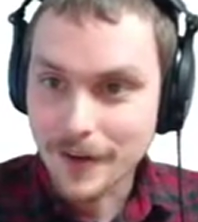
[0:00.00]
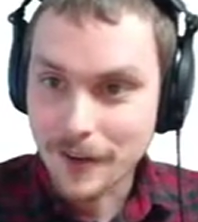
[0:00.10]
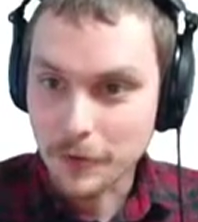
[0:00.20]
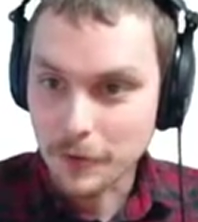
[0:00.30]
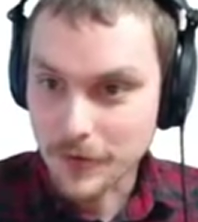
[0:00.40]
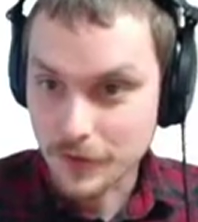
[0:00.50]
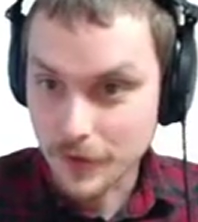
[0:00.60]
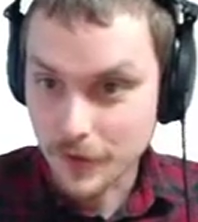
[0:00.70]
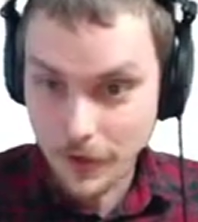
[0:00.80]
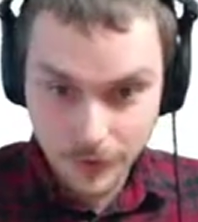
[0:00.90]
authorization
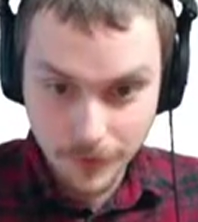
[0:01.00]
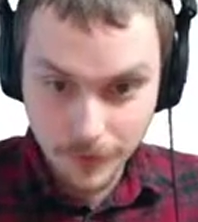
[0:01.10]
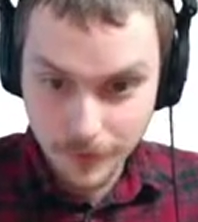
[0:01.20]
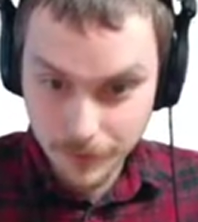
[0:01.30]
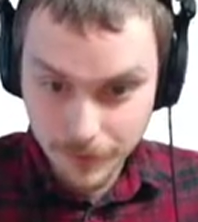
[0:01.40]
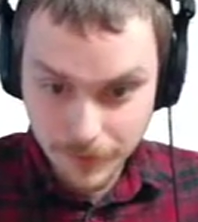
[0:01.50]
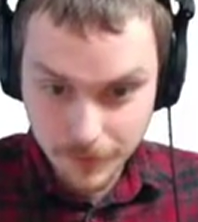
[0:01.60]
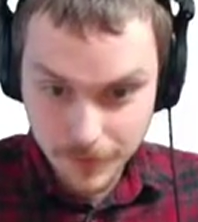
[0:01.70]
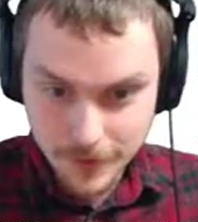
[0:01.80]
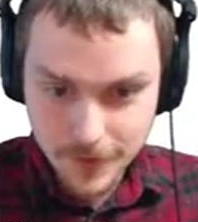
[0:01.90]

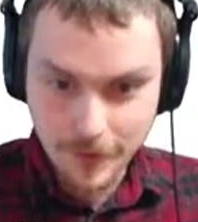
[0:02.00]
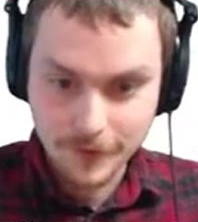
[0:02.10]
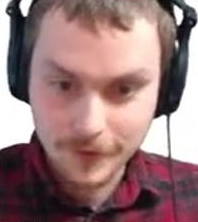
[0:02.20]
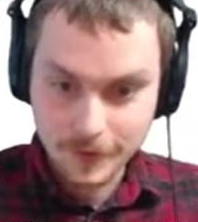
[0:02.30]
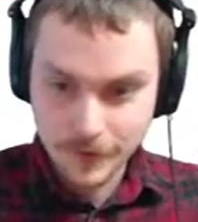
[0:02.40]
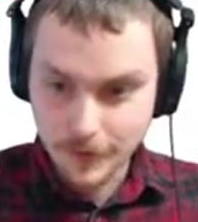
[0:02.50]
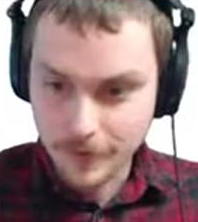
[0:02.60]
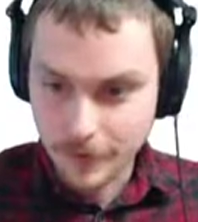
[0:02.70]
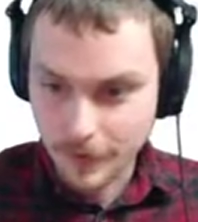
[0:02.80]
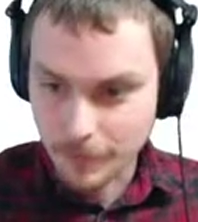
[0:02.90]
code. Ah, good.
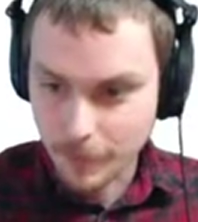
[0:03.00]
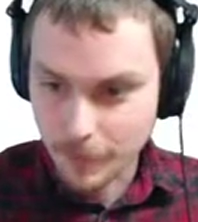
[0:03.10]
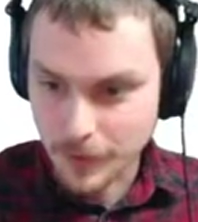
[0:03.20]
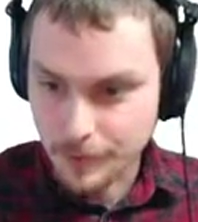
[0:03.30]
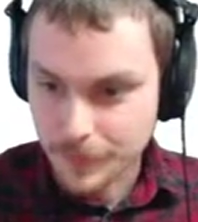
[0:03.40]
Okay, sweet.